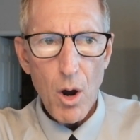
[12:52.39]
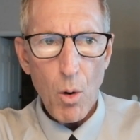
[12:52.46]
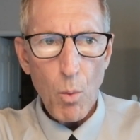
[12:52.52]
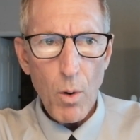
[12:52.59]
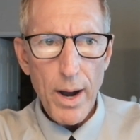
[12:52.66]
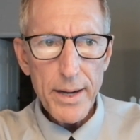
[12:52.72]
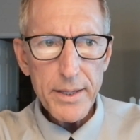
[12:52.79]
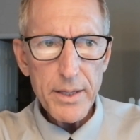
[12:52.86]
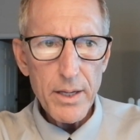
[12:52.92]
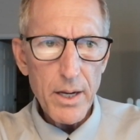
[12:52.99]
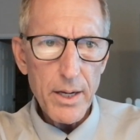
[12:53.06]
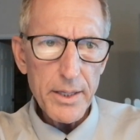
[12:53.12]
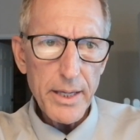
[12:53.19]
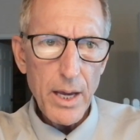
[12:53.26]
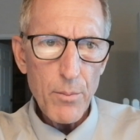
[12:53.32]
Why
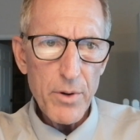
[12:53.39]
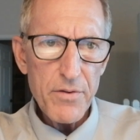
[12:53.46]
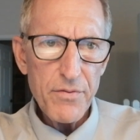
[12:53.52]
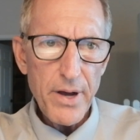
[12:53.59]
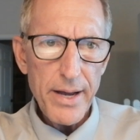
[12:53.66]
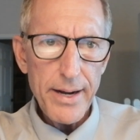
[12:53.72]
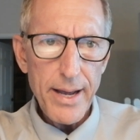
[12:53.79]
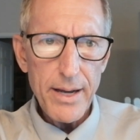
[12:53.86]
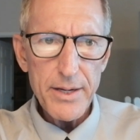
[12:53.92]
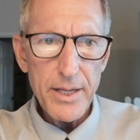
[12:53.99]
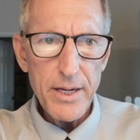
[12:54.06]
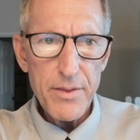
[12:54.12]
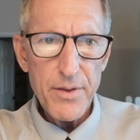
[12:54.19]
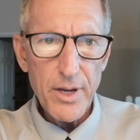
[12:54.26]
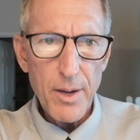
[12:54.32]
can we find out
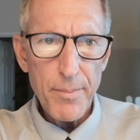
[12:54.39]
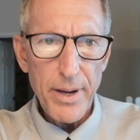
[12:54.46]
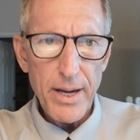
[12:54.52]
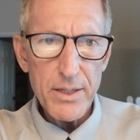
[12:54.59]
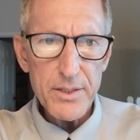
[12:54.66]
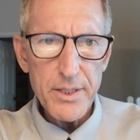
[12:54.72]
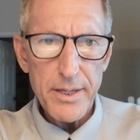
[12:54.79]
anything about